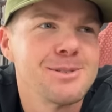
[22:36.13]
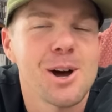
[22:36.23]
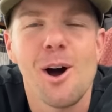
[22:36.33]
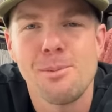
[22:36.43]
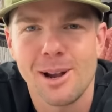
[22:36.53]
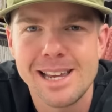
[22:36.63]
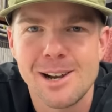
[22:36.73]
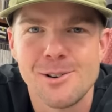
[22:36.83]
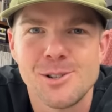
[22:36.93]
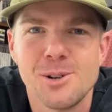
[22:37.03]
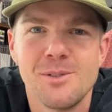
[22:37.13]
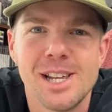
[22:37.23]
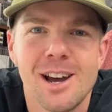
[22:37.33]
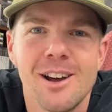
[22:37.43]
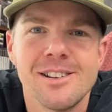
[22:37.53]
So I hope I can get her into a
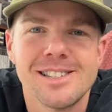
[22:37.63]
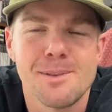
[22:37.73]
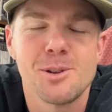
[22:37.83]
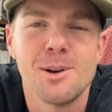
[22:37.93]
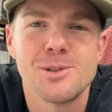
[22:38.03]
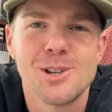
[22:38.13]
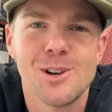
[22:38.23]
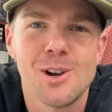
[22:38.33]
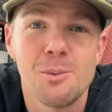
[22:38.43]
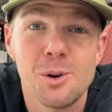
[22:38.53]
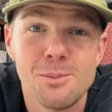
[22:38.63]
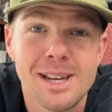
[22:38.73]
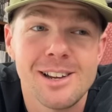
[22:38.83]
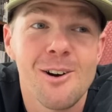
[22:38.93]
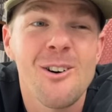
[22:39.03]
video sometime soon. I will
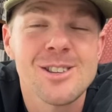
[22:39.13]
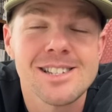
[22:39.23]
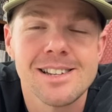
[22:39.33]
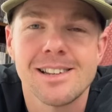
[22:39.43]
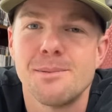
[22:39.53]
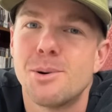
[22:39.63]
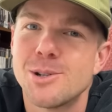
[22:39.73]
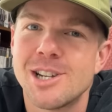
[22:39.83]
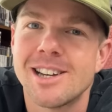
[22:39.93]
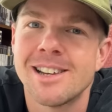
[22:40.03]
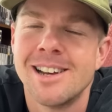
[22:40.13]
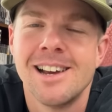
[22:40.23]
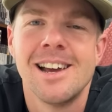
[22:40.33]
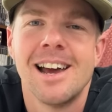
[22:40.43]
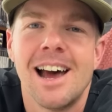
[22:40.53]
be constantly pushing it,
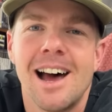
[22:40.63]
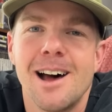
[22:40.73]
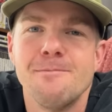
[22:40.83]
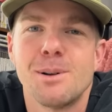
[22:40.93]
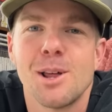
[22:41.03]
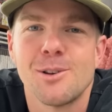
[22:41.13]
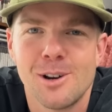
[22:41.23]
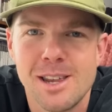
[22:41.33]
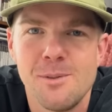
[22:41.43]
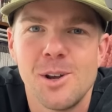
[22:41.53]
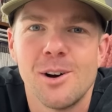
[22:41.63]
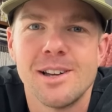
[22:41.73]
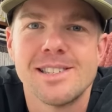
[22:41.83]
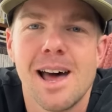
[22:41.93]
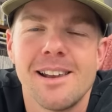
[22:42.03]
but I thought I'd give you
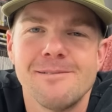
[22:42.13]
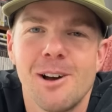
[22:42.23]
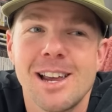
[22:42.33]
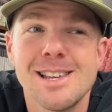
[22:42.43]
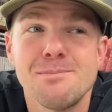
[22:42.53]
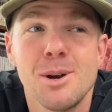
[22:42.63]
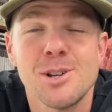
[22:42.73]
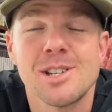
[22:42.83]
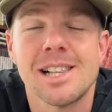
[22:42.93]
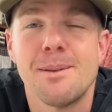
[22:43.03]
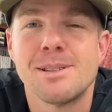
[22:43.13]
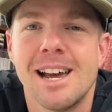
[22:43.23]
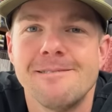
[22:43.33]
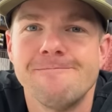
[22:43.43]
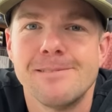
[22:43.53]
guys that, I guess, personal
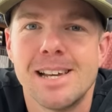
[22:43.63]
update.